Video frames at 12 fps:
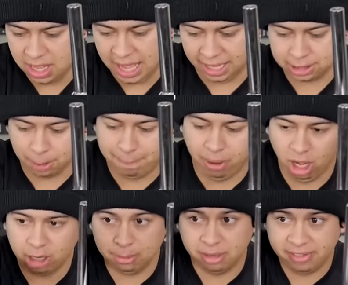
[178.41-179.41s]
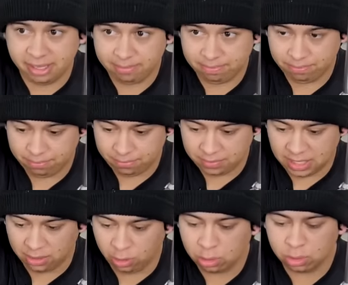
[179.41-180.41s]
at the bottom of it,
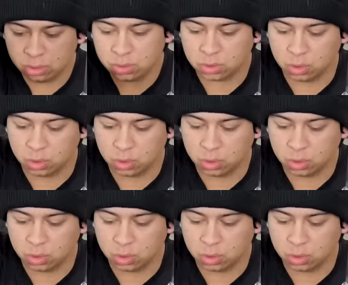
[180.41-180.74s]
that little